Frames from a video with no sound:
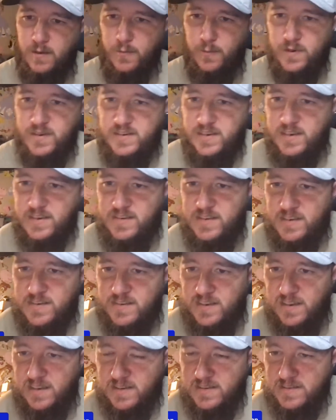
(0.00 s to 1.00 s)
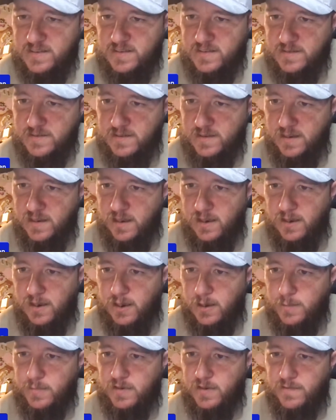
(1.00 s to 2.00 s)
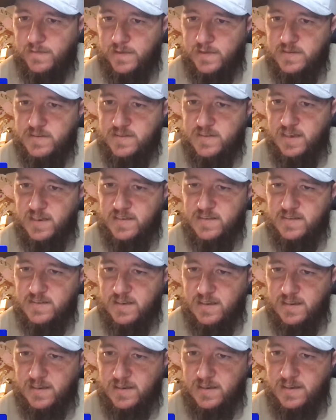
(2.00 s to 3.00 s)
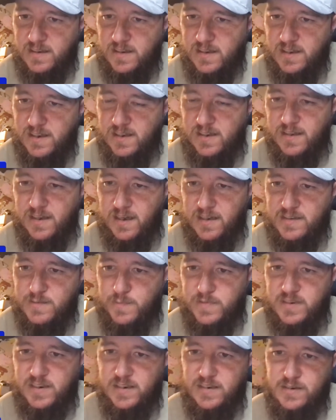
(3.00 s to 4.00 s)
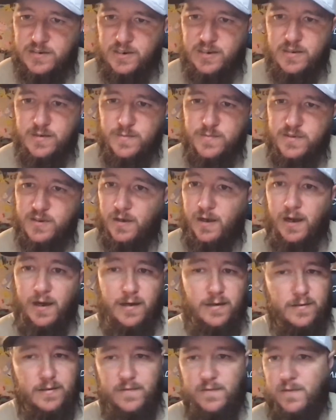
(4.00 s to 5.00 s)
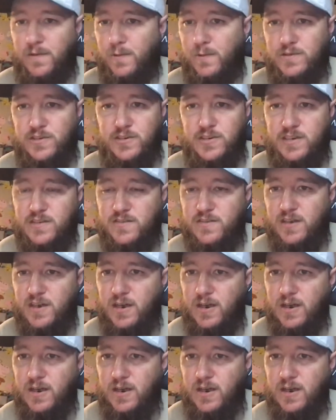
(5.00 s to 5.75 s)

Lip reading: What Tennessee say? Yep, the fins taste like nice potato chips. I don't even know what you guys.